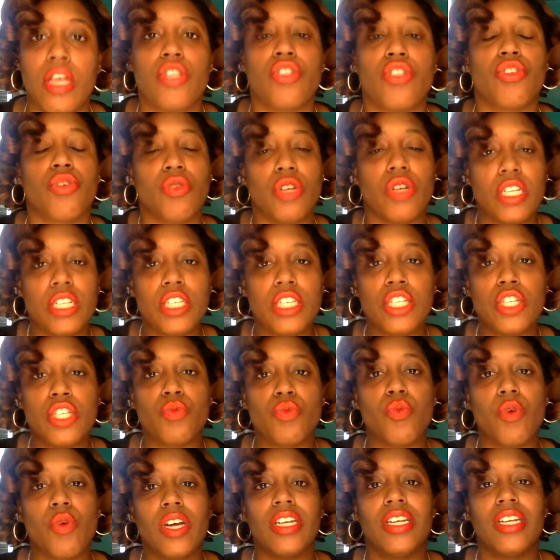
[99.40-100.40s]
So this
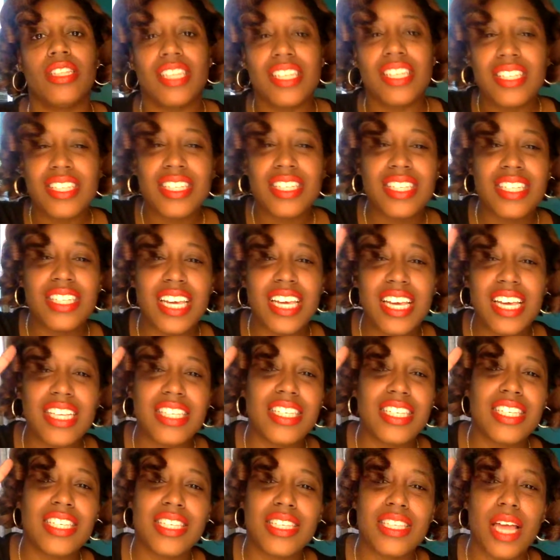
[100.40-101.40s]
is one this is
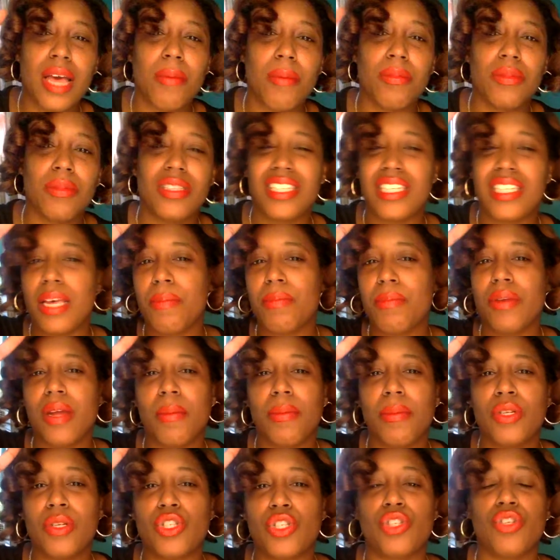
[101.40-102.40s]
easy step tip
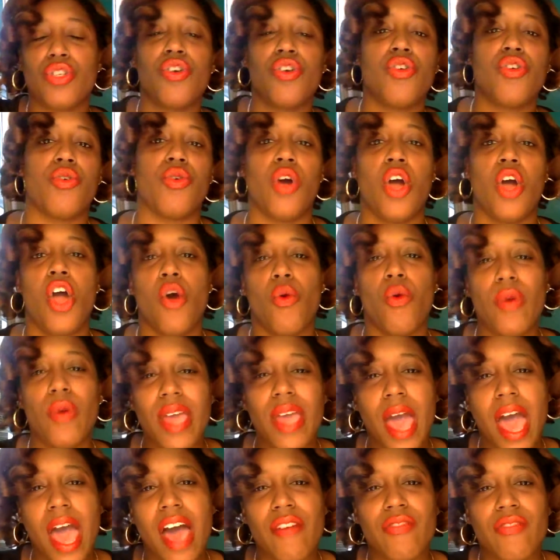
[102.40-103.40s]
number 2.
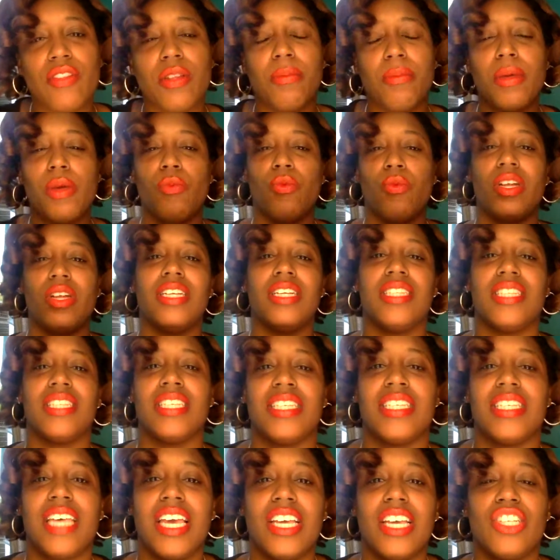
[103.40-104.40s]
We have to be willing
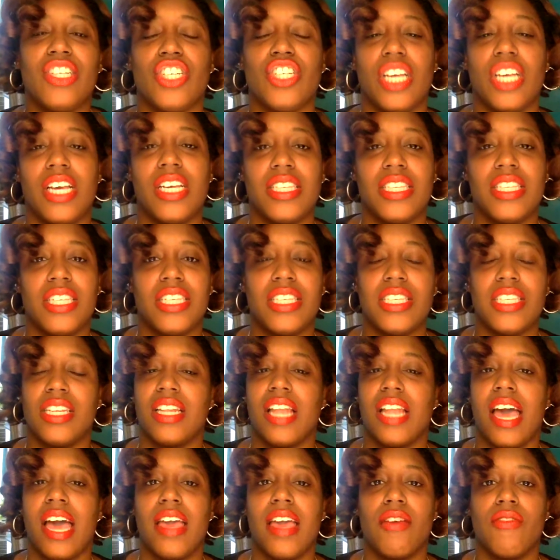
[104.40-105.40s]
to take chances
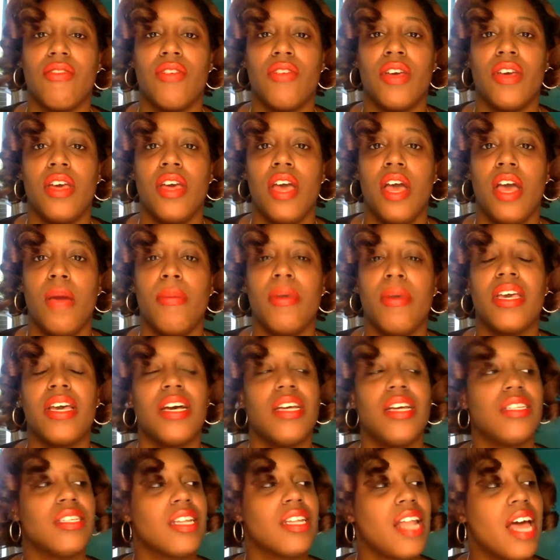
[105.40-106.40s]
in life
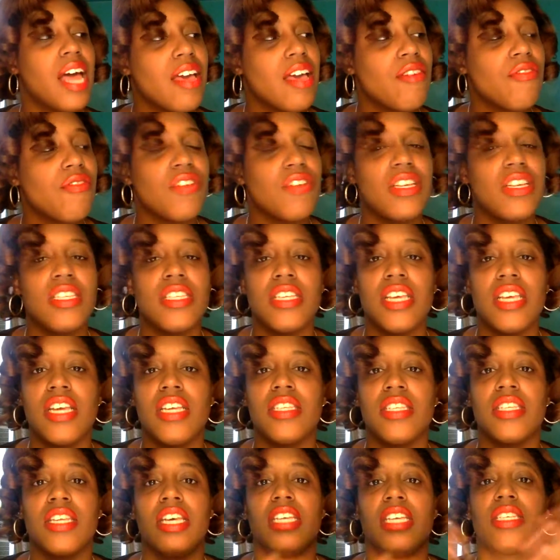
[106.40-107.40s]
because life is
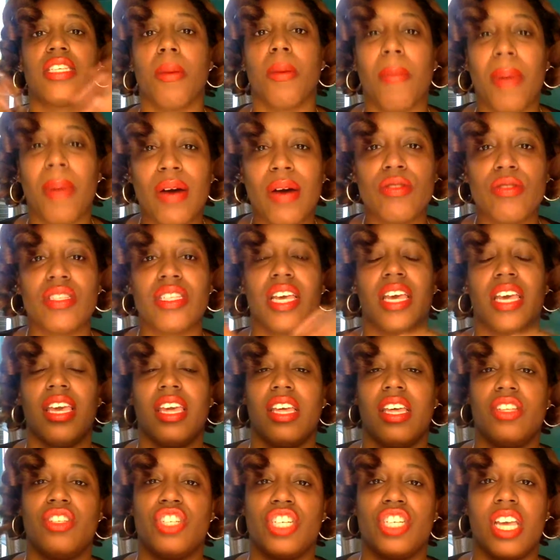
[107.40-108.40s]
is is about
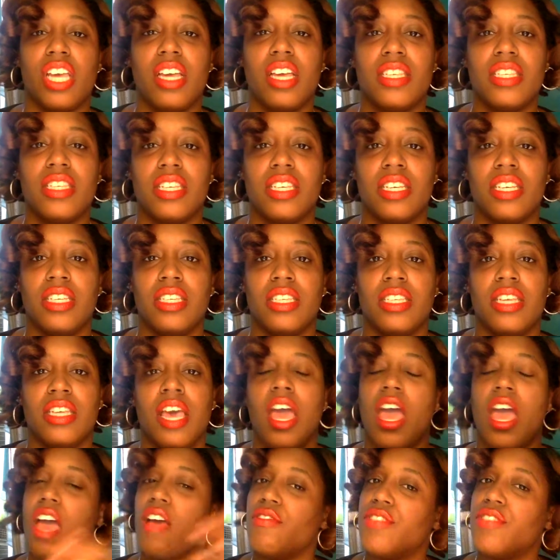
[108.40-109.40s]
taking chances.
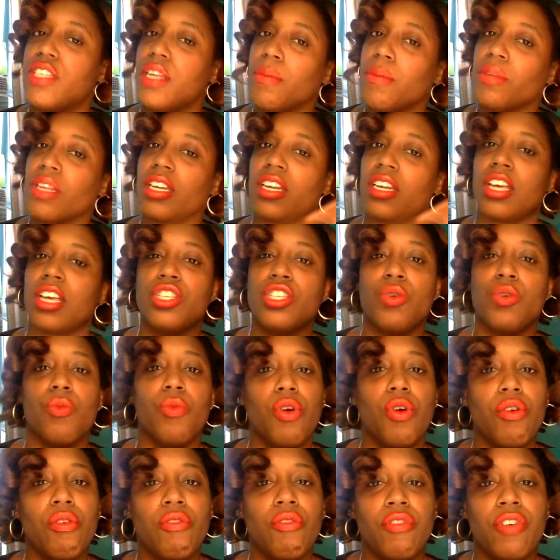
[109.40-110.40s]
If something doesn't
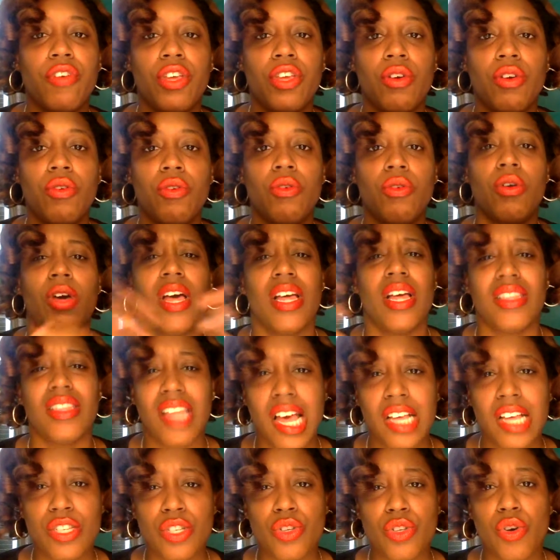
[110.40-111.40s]
work for you,
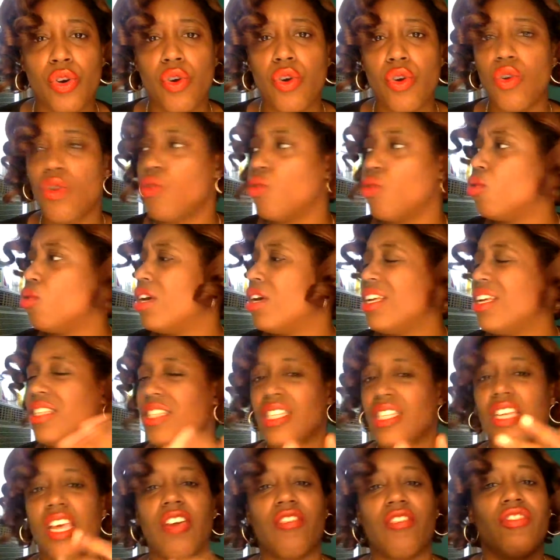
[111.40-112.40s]
that's cool.
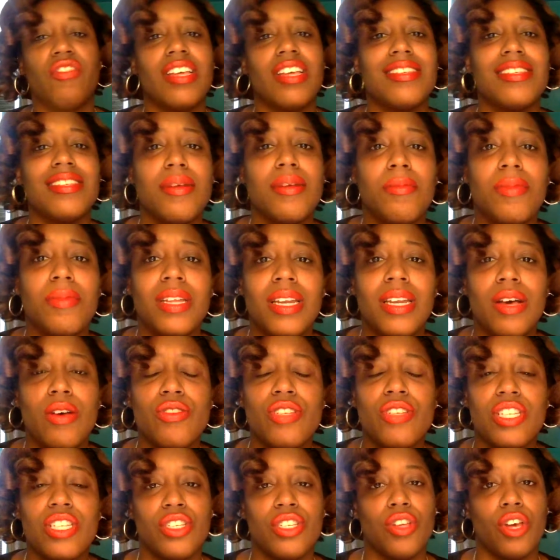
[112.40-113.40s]
See if there's something
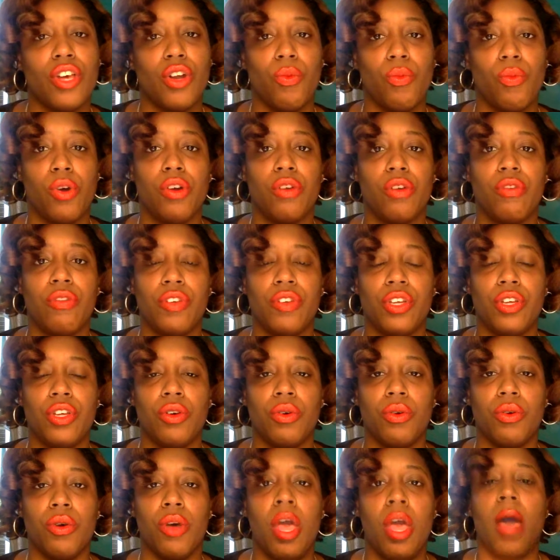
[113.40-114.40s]
else that's going to work for
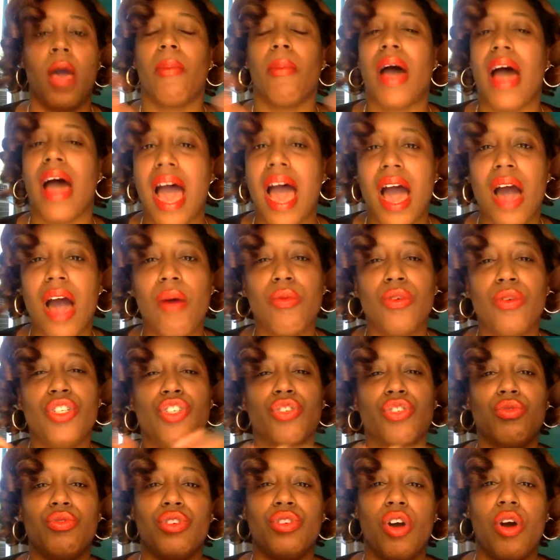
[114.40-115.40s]
you. But how
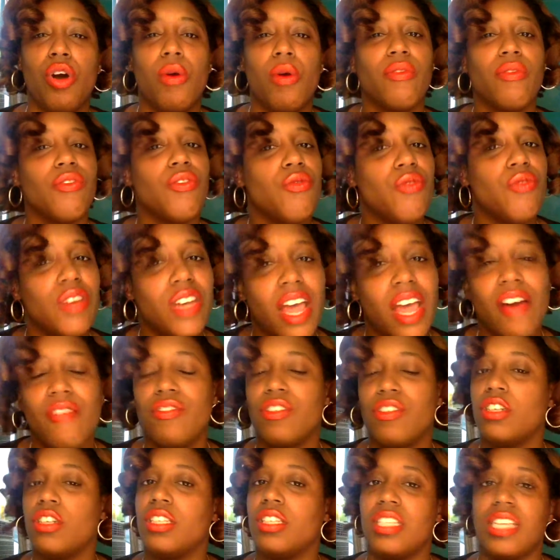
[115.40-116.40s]
would you know if you
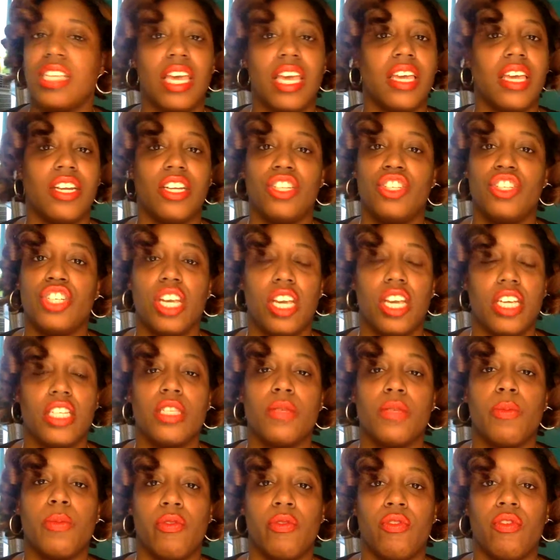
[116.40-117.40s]
never taken a
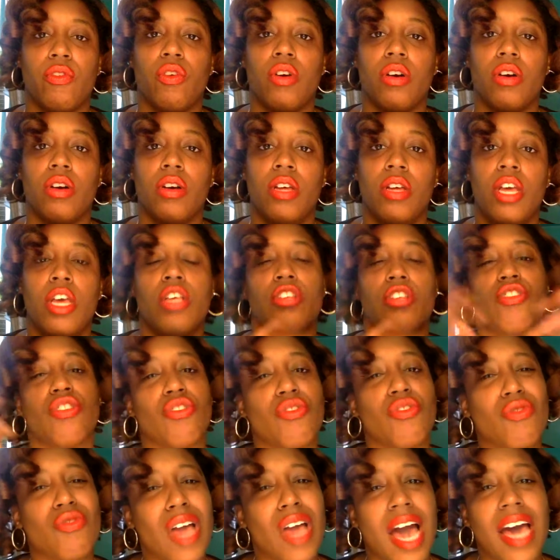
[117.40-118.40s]
chance before? So
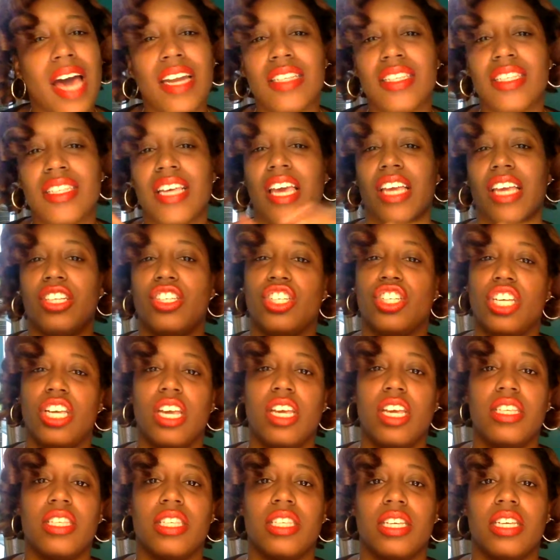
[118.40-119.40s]
you got to take
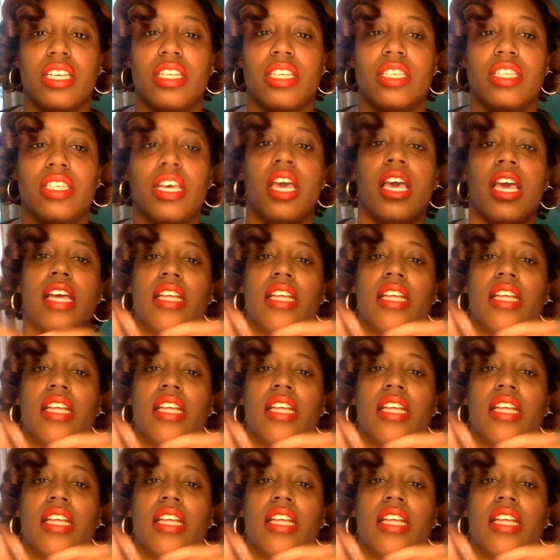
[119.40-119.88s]
chances.